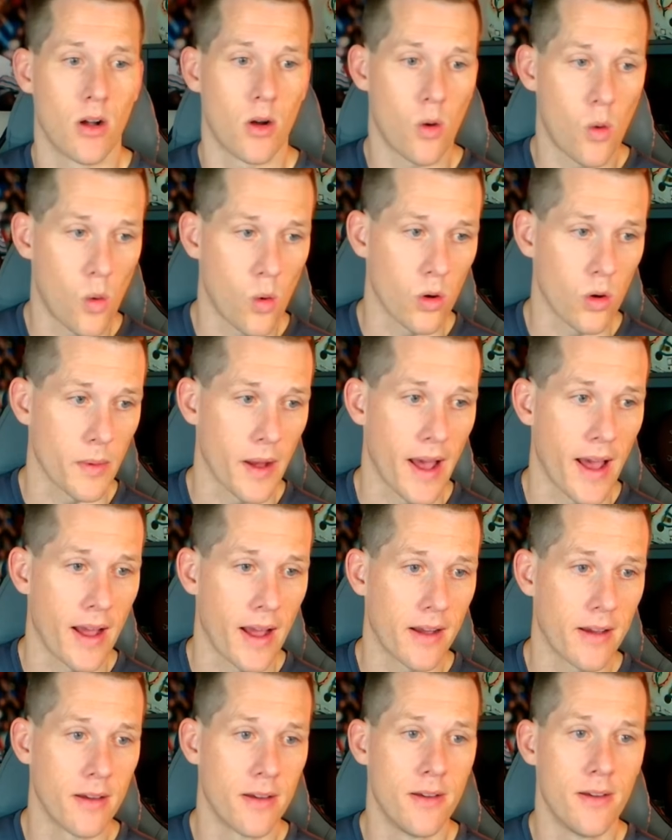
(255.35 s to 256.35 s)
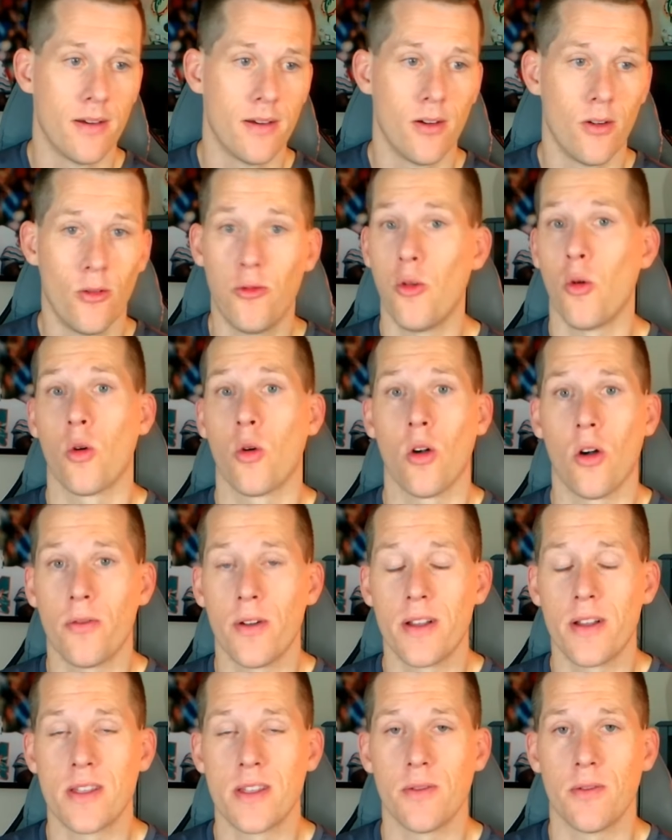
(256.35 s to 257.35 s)
quarterback, 4
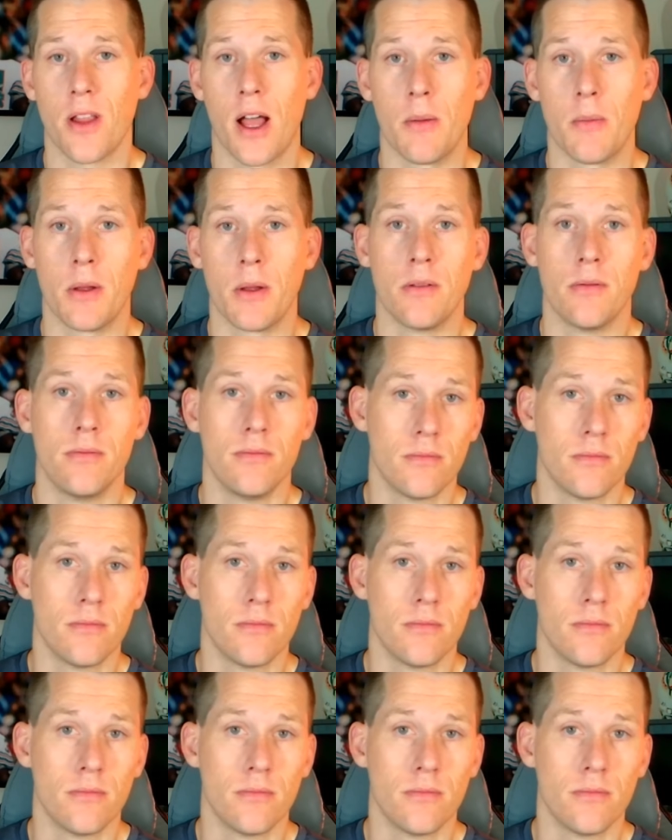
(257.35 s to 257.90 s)
offensive linemen.